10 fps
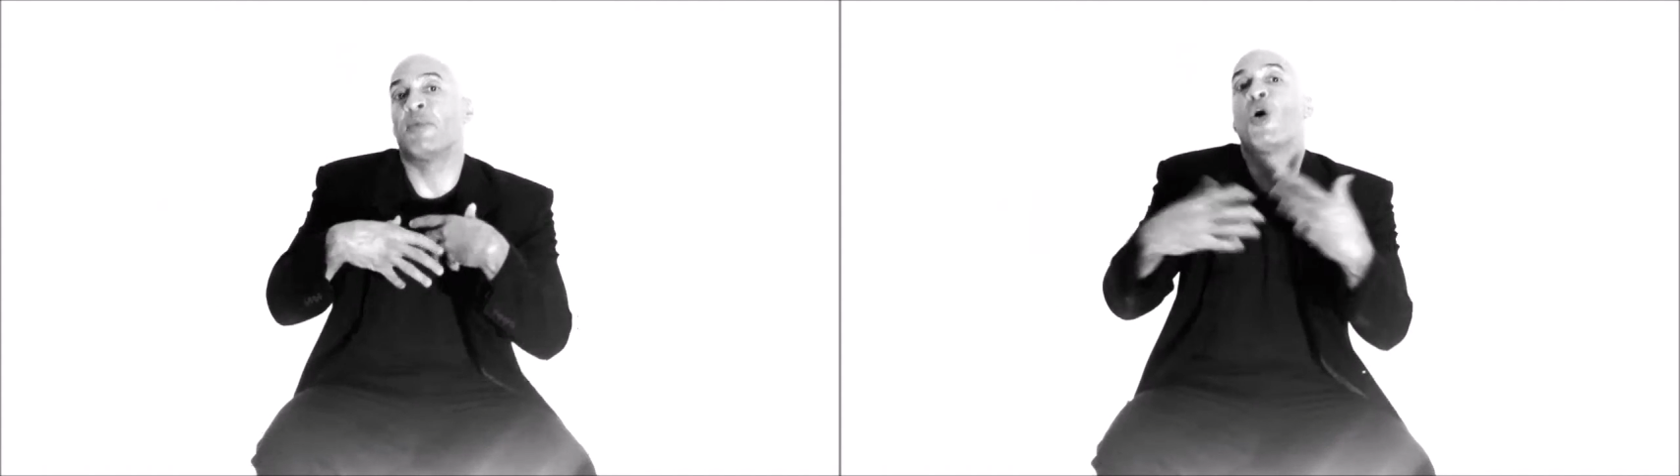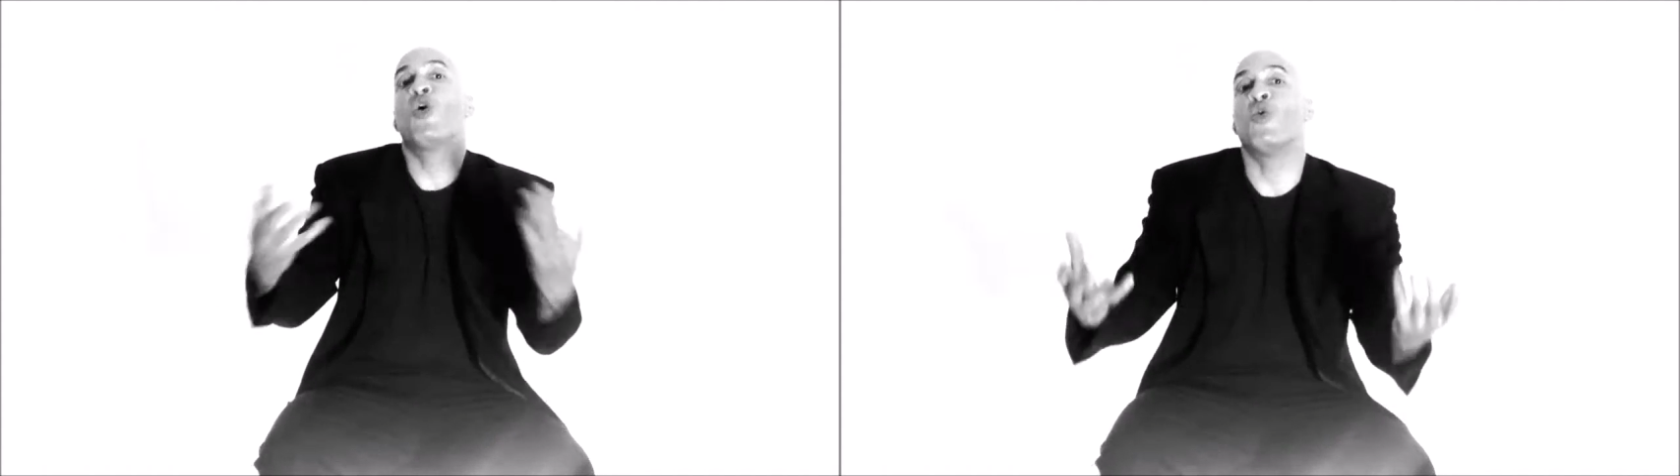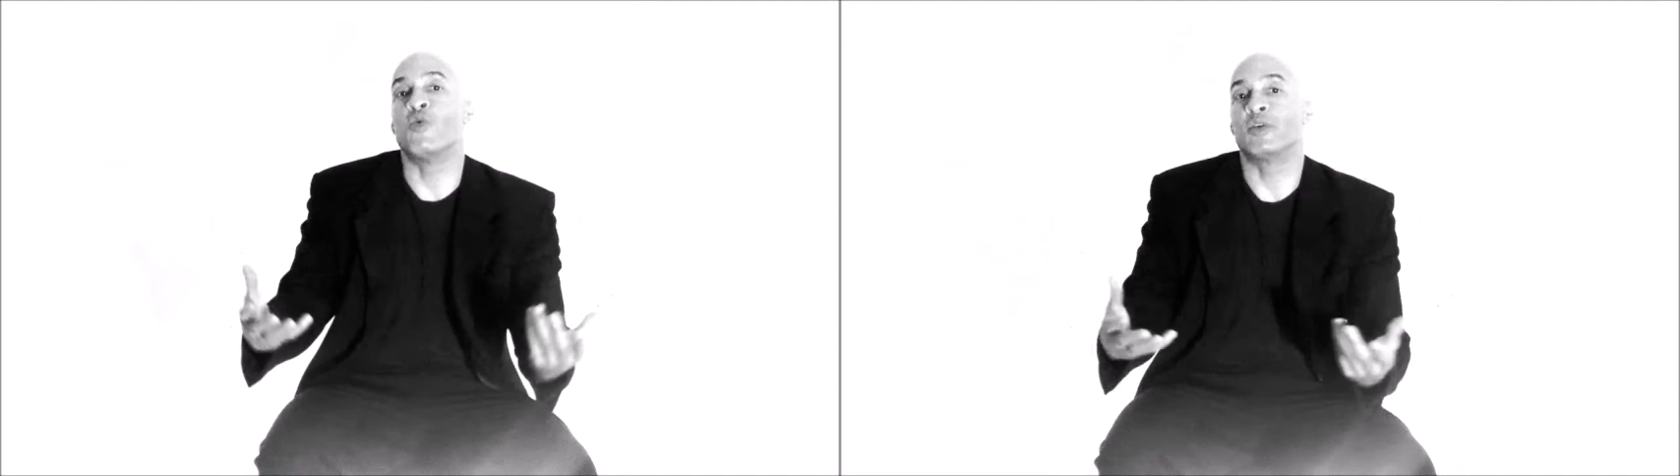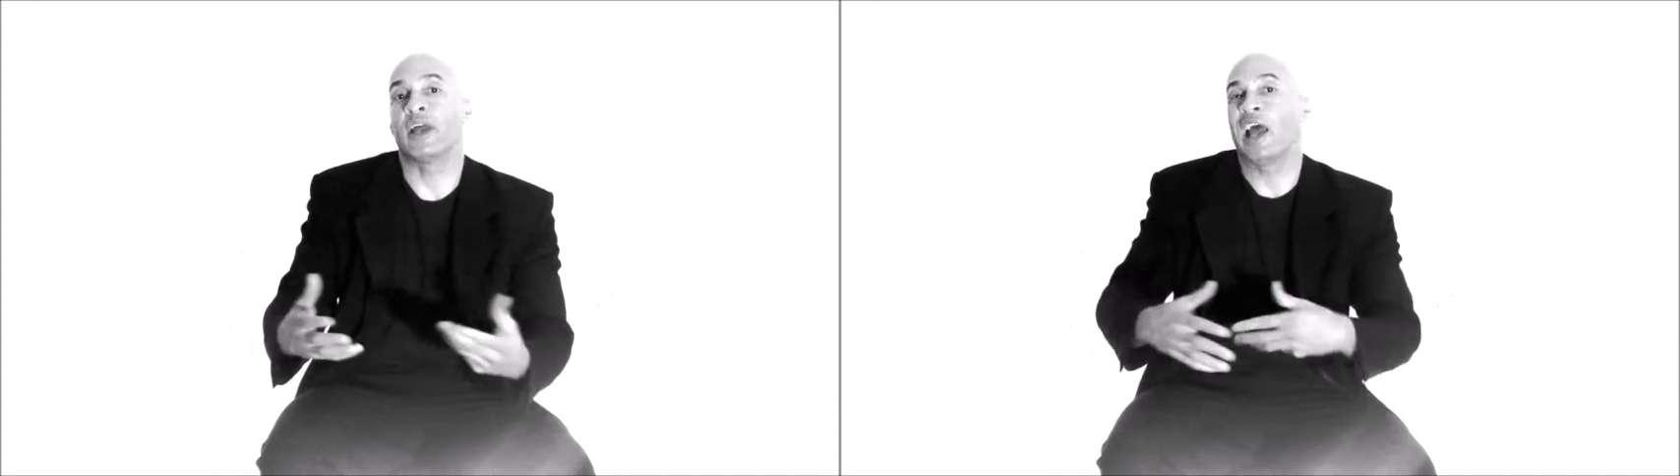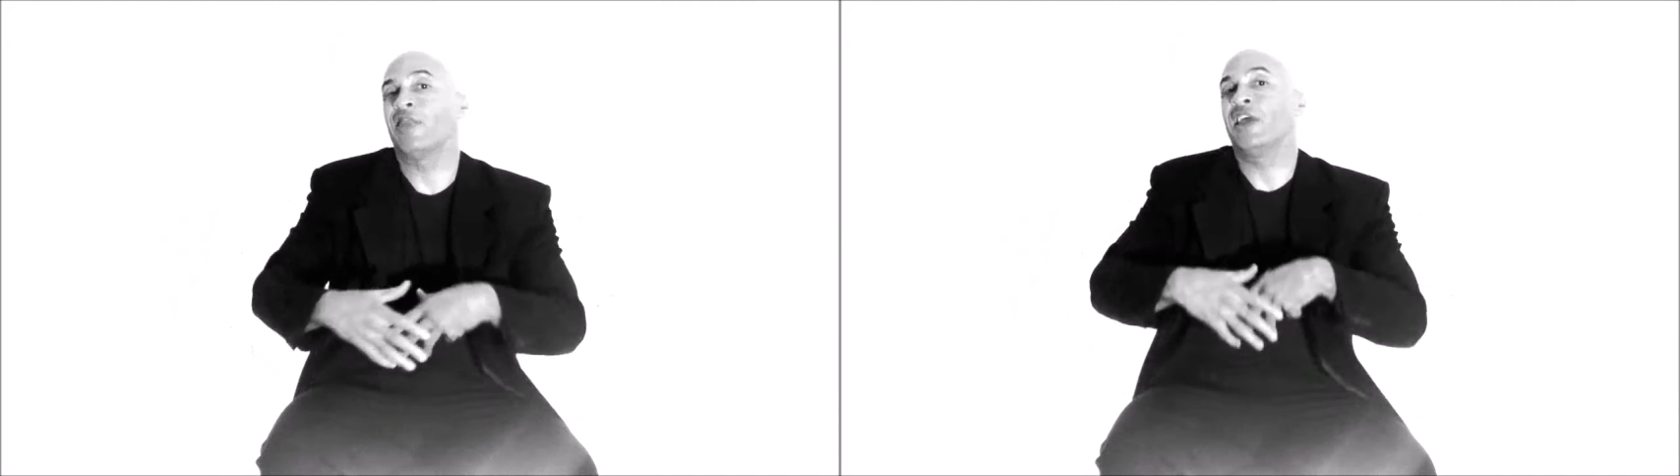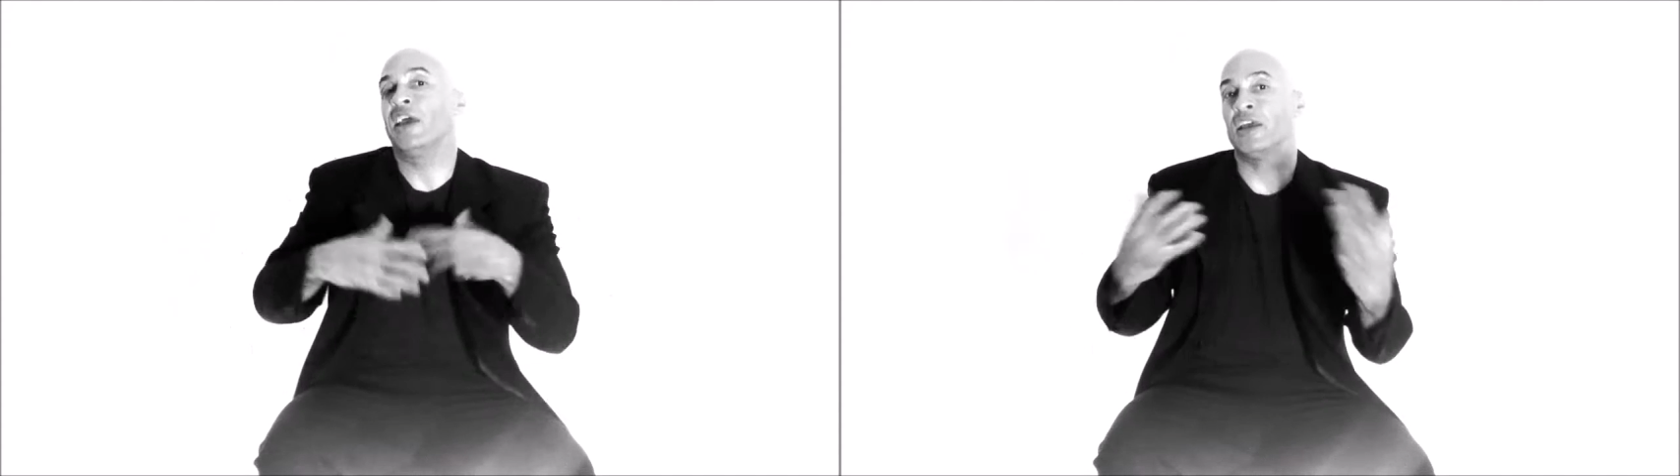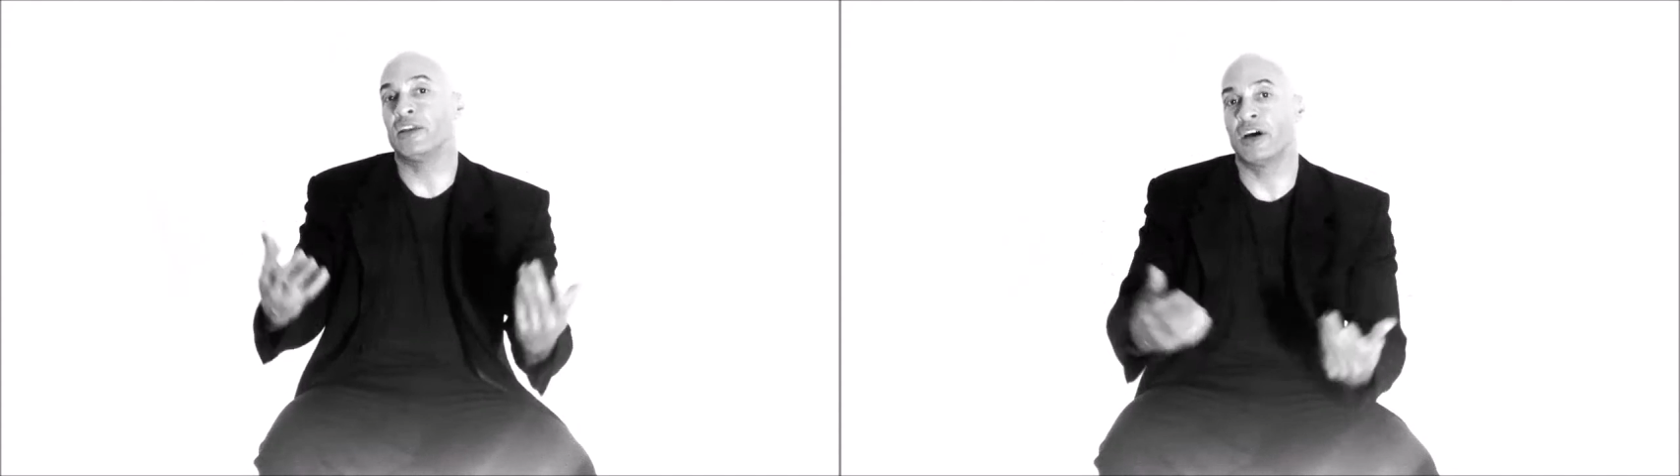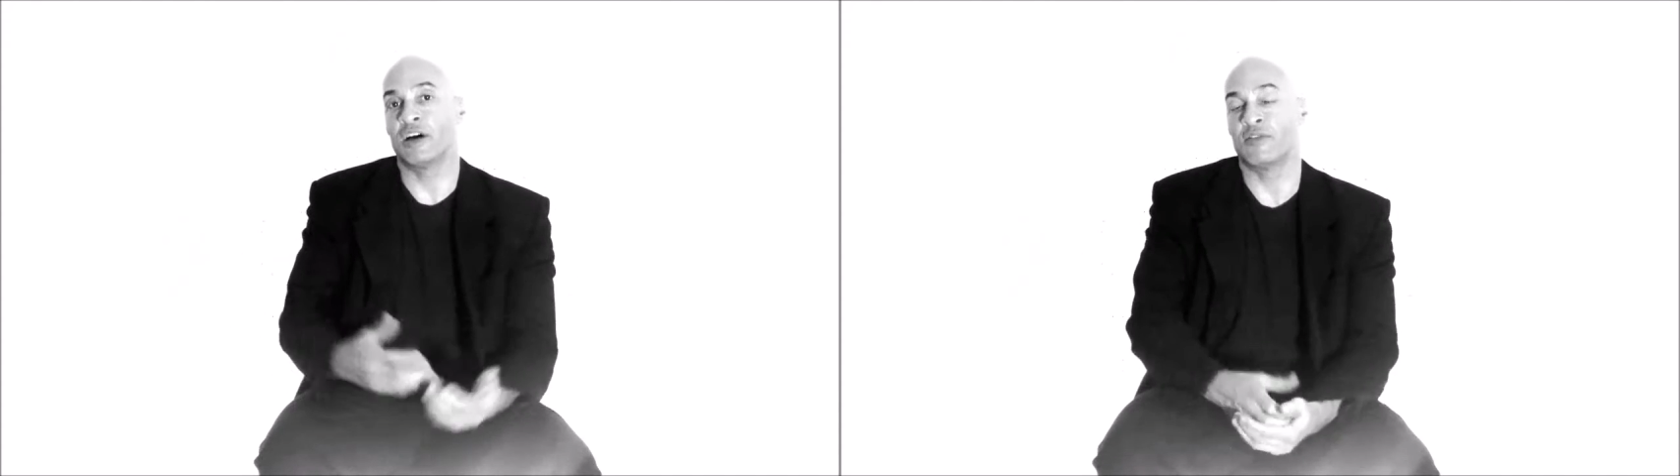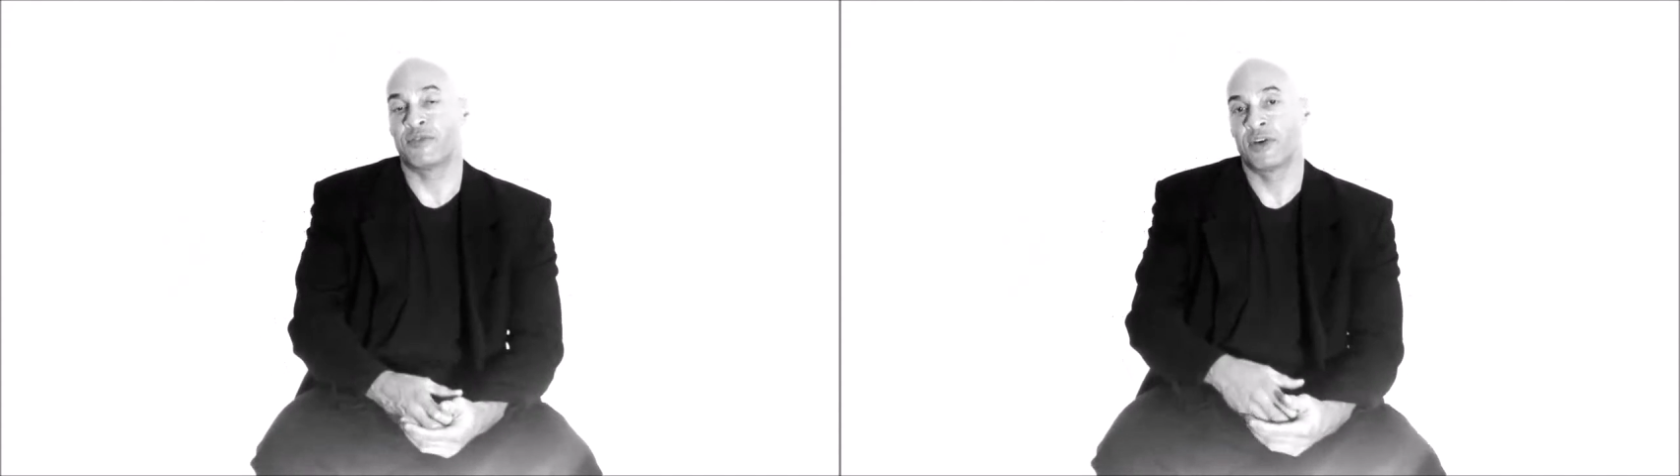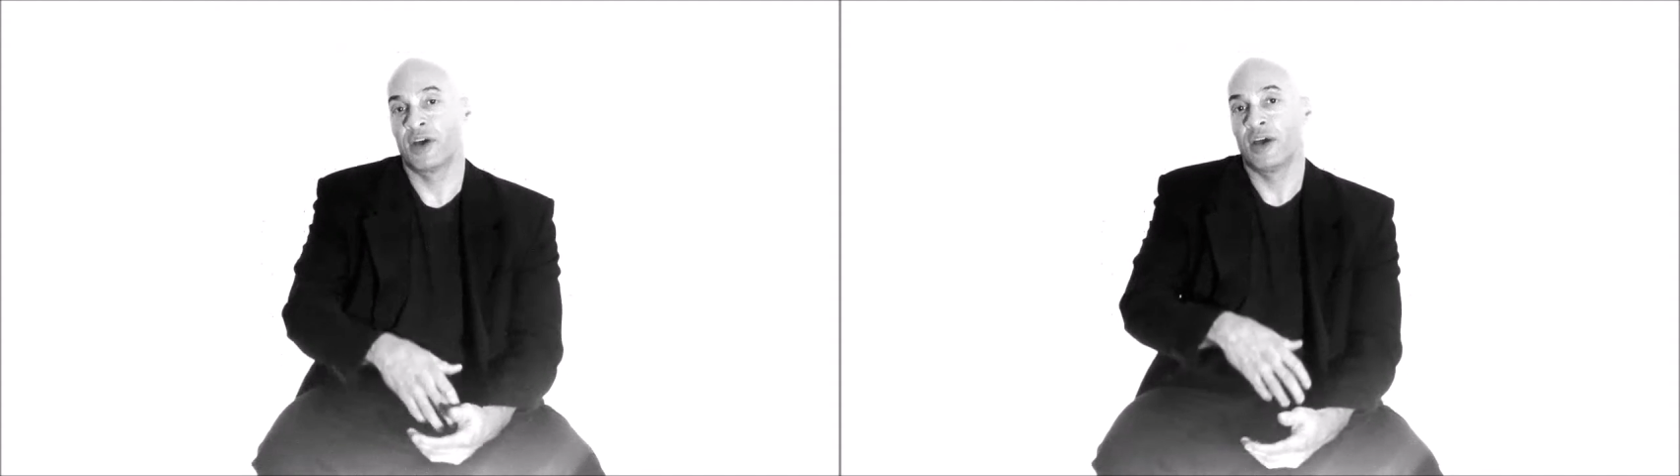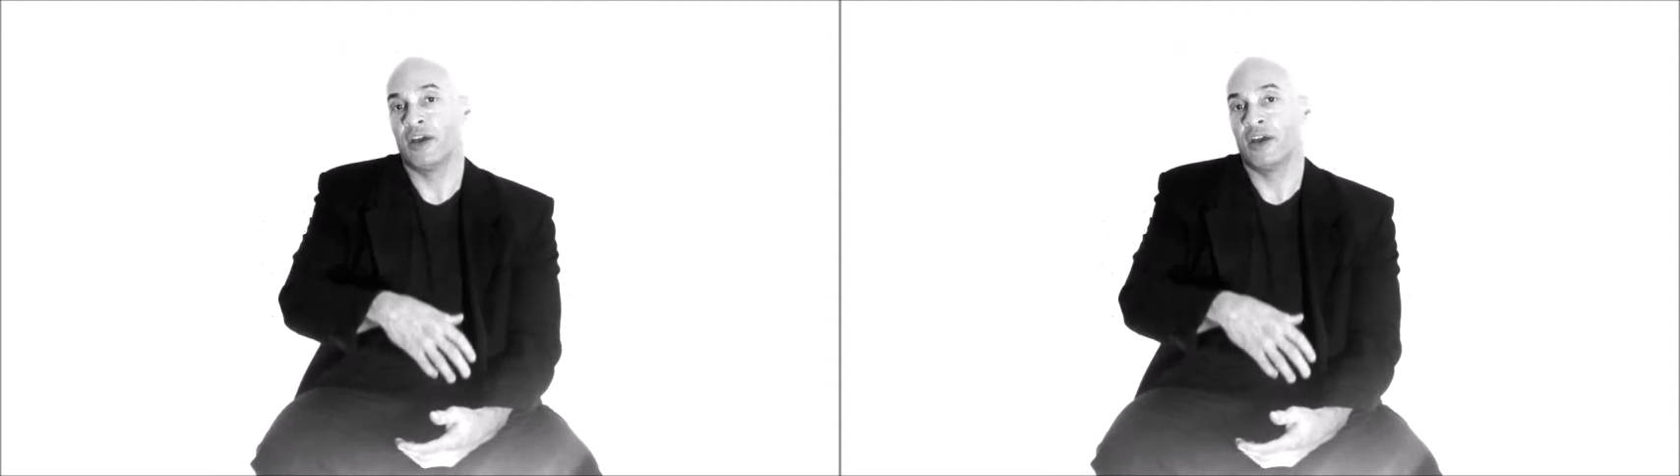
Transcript: uphold at the end of